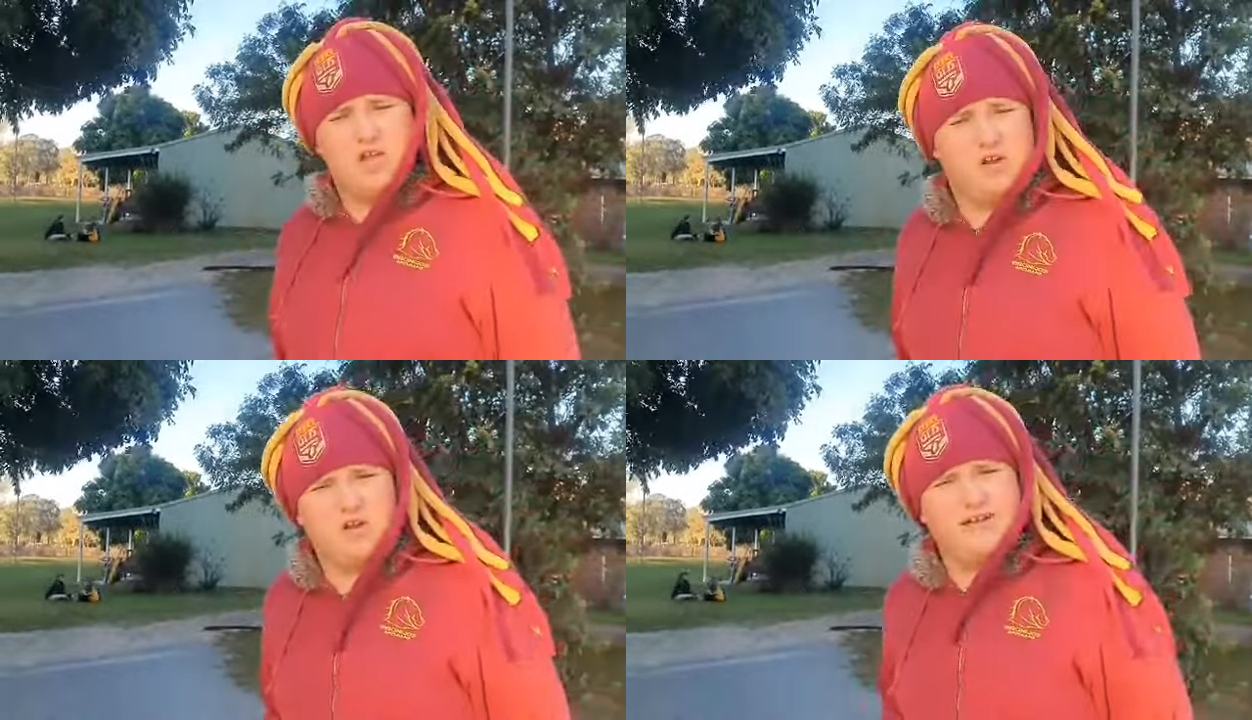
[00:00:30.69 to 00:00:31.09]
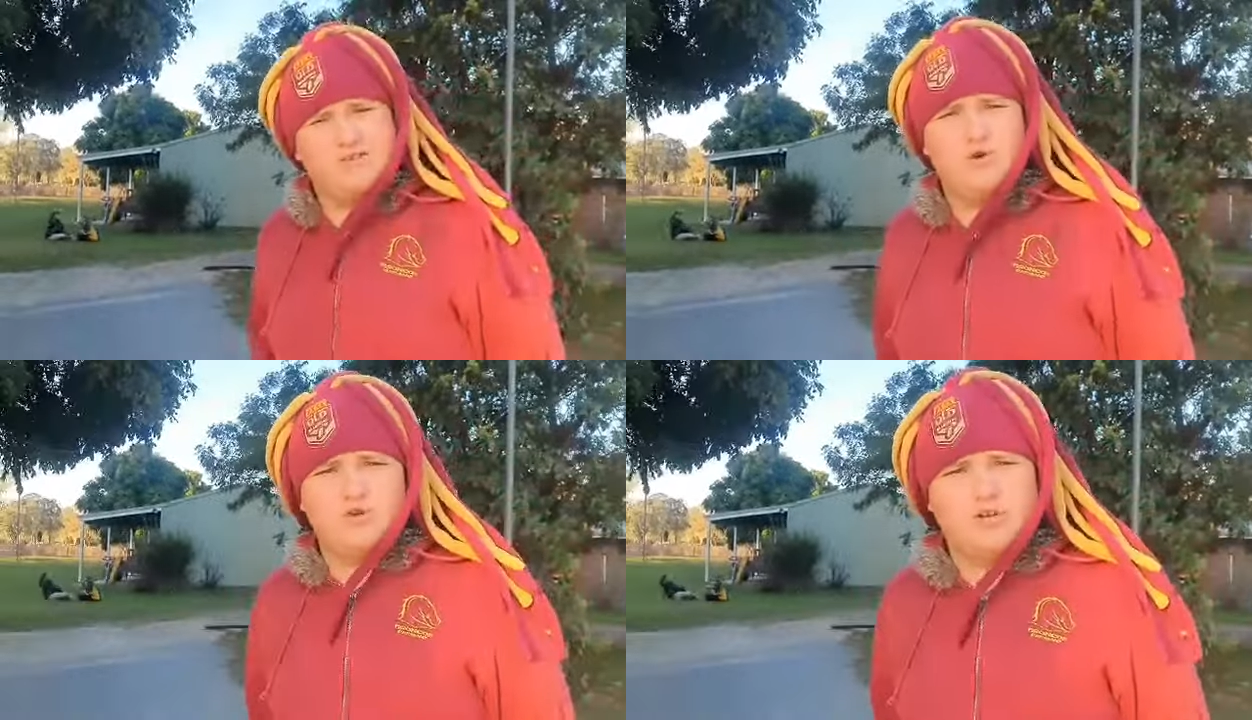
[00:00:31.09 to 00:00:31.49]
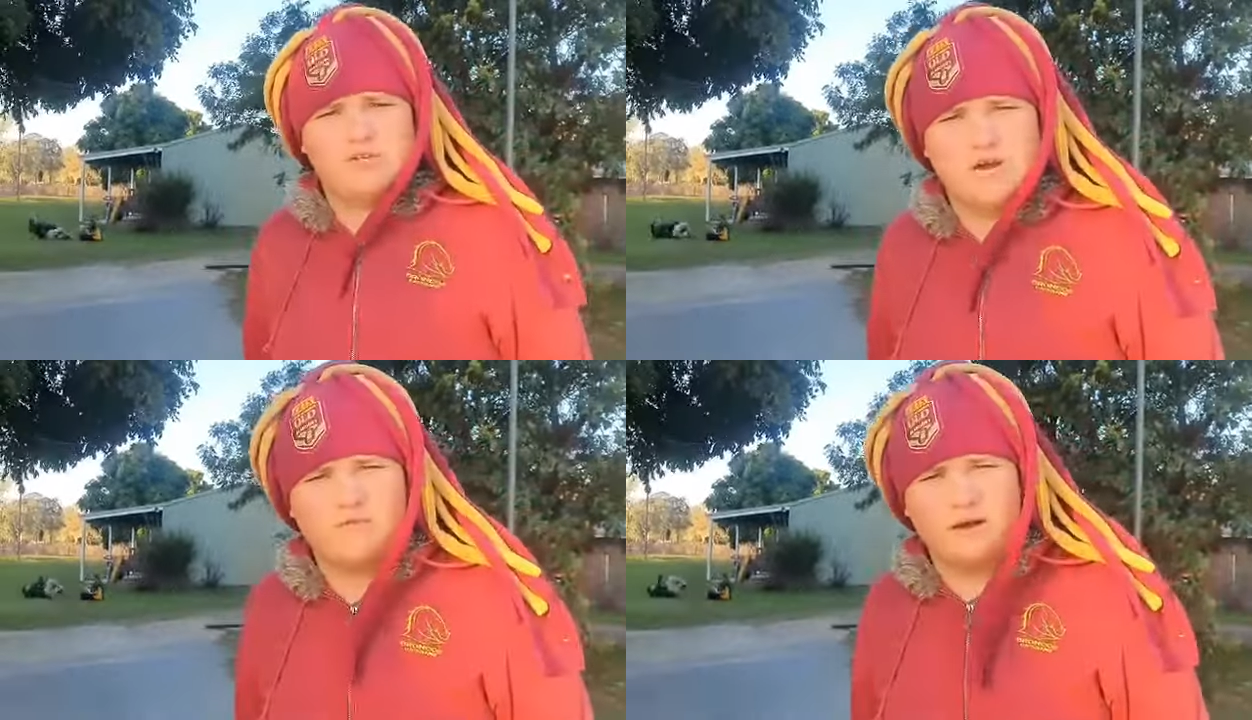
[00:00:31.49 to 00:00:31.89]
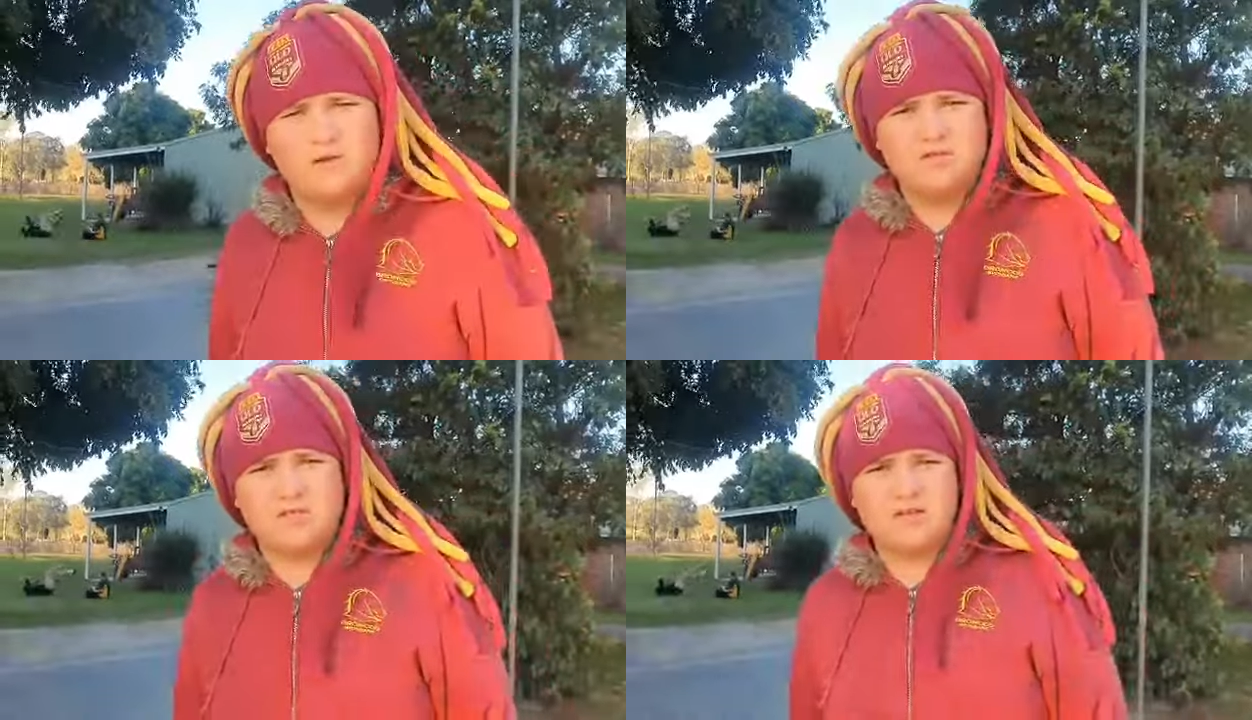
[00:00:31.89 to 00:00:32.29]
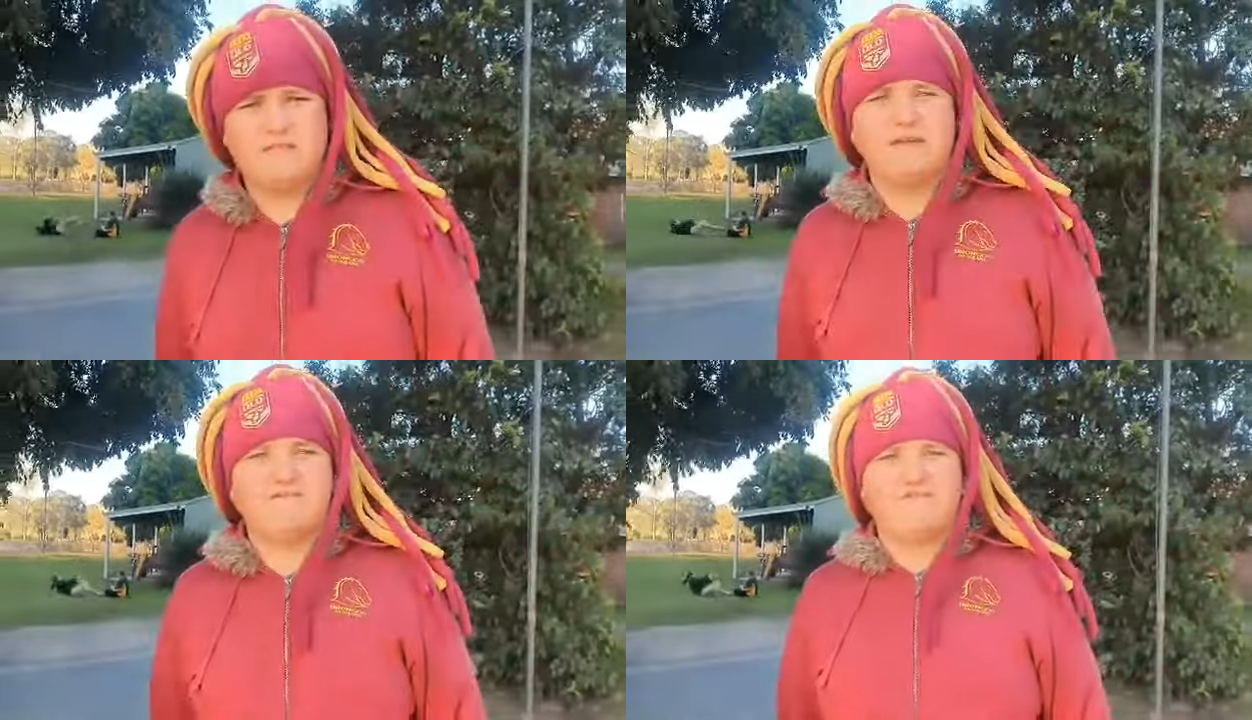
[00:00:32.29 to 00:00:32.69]
You know what I do in New South Wales?
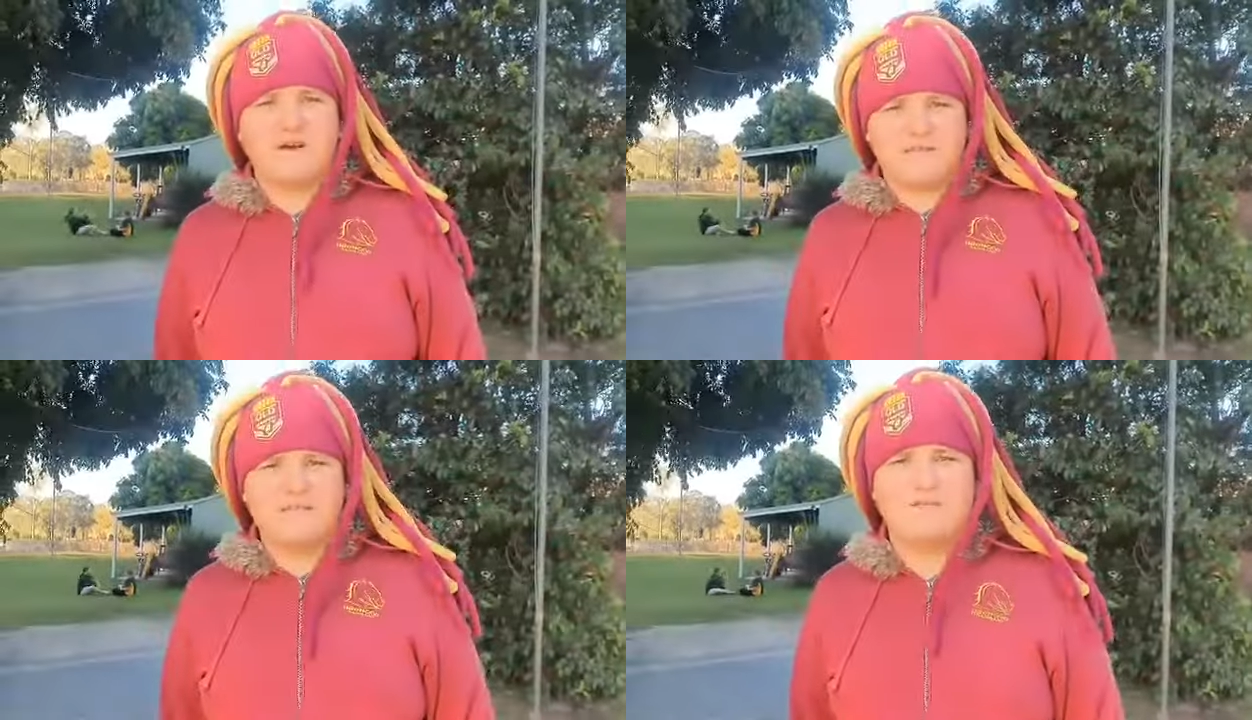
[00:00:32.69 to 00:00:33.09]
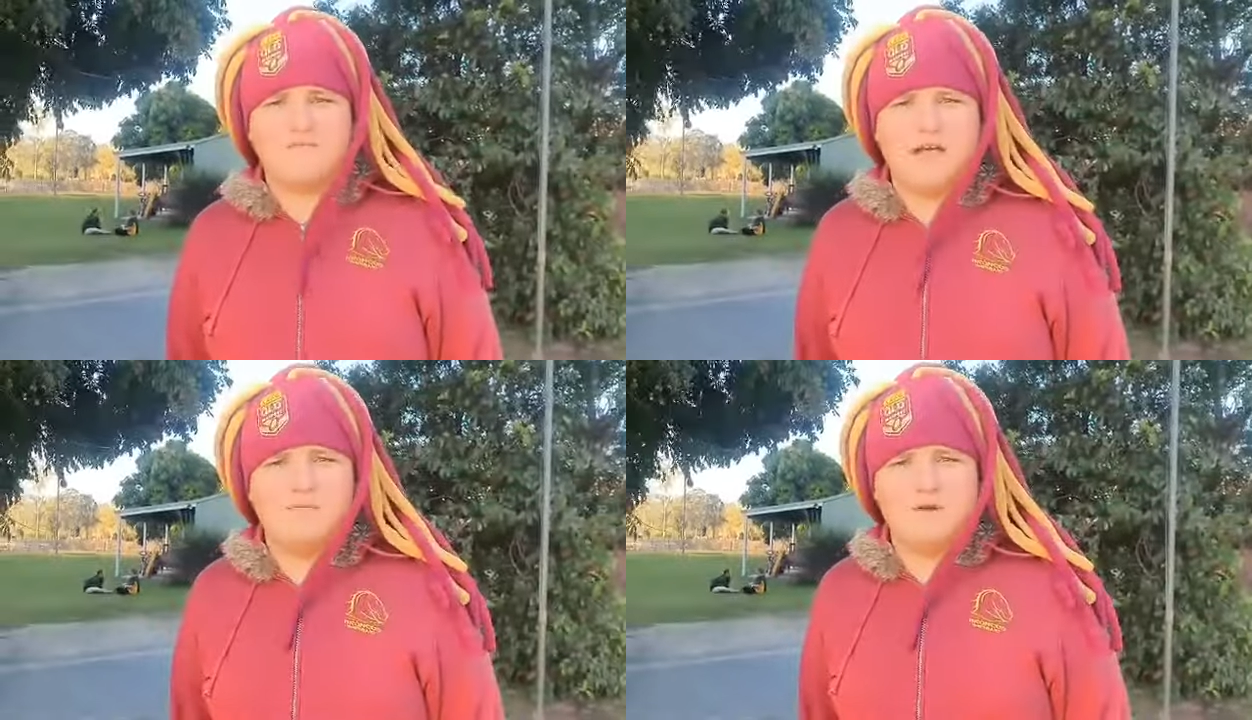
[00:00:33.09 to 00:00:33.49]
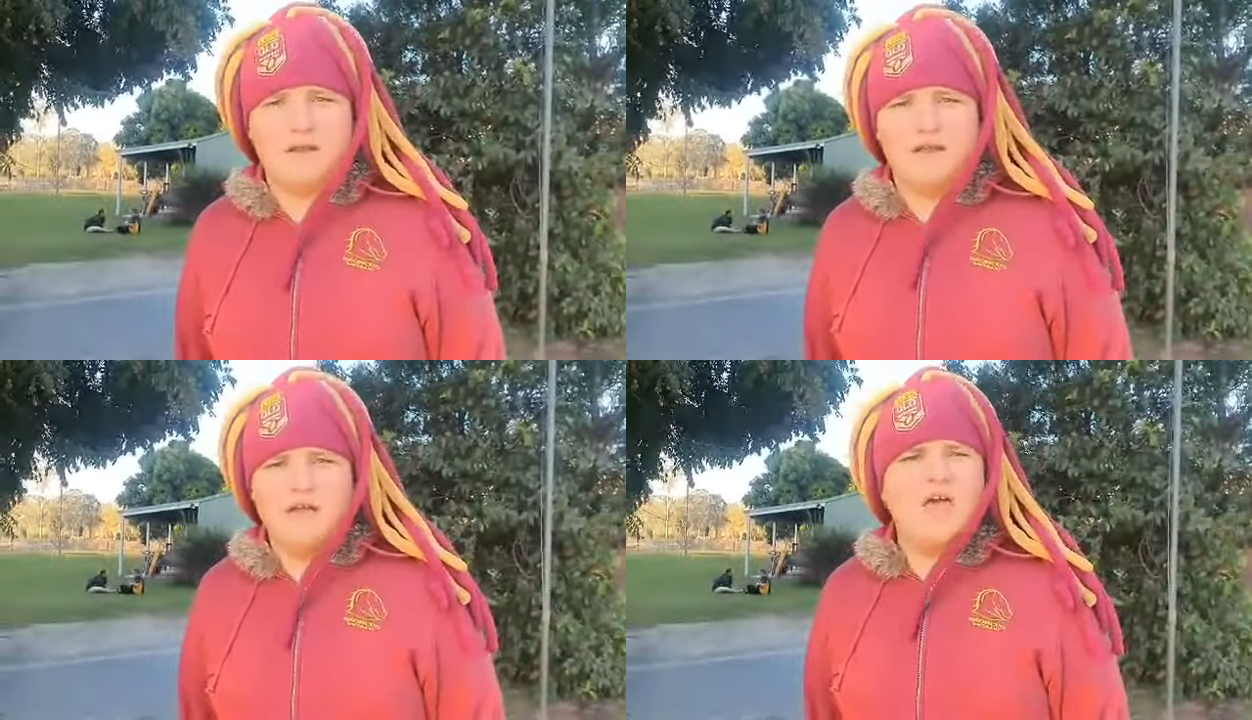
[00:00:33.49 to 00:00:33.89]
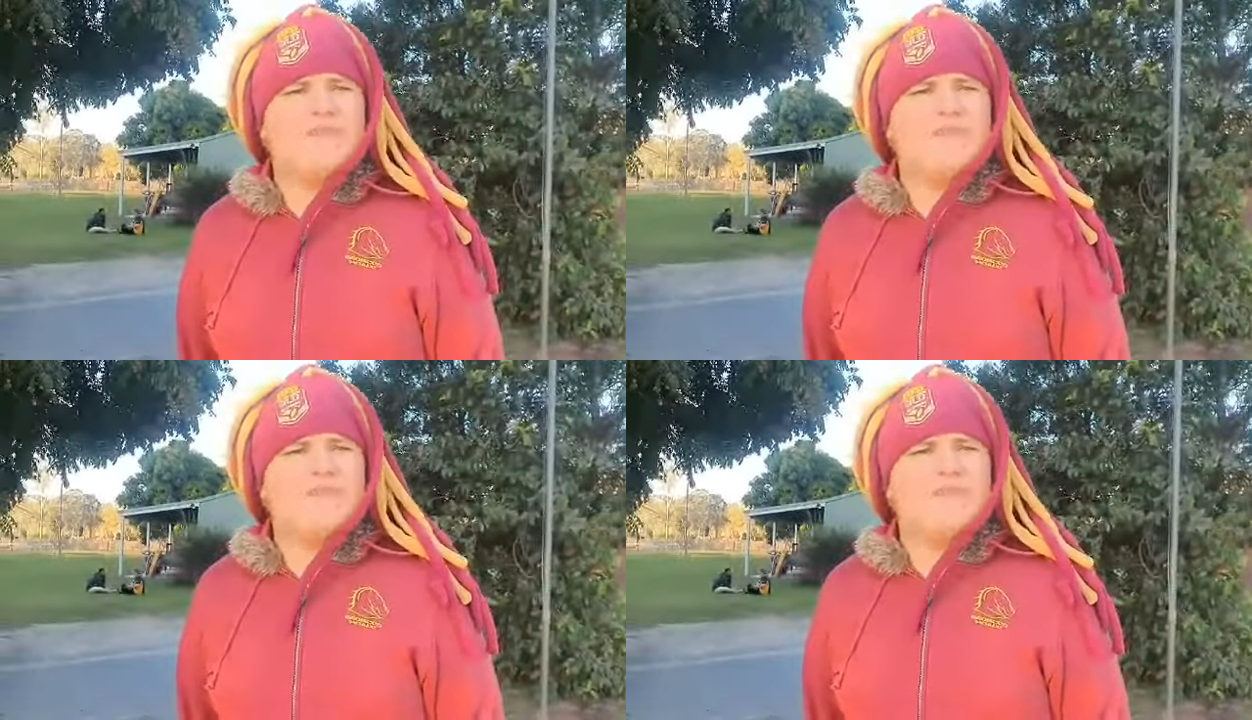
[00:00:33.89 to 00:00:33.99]
They fuck their family.